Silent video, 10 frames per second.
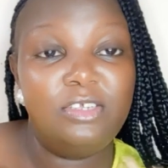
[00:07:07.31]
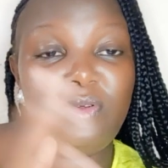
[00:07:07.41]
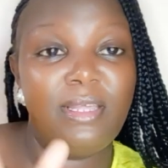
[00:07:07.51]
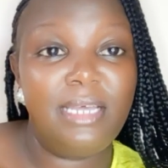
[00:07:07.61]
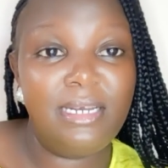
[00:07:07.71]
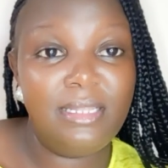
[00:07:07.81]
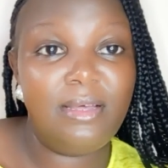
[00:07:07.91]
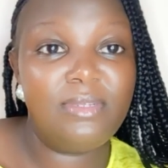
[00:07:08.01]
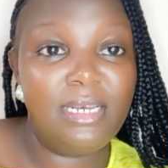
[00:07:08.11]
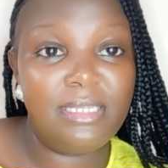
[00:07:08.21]
So the
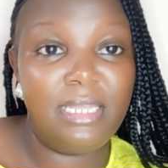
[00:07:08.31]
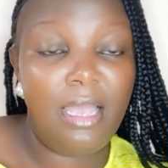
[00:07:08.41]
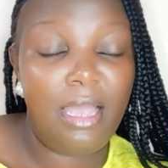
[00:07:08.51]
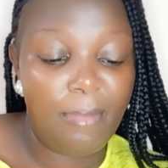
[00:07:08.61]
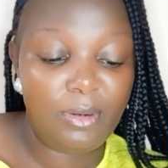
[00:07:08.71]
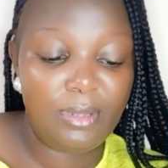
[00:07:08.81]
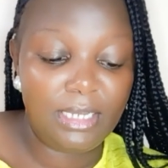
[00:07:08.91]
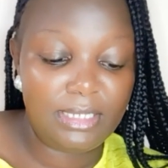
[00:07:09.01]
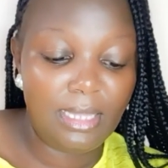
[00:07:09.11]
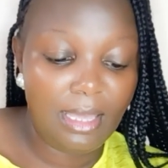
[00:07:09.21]
30,000 is the amount
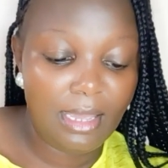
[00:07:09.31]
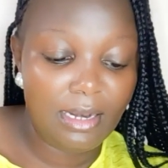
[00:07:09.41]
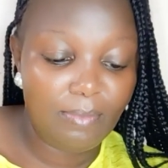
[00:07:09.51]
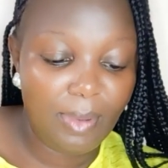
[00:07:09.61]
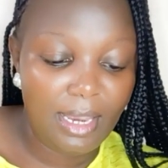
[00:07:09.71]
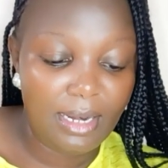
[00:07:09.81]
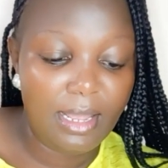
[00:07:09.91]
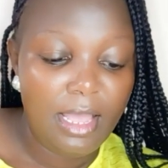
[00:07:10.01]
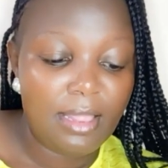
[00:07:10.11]
that they get paid.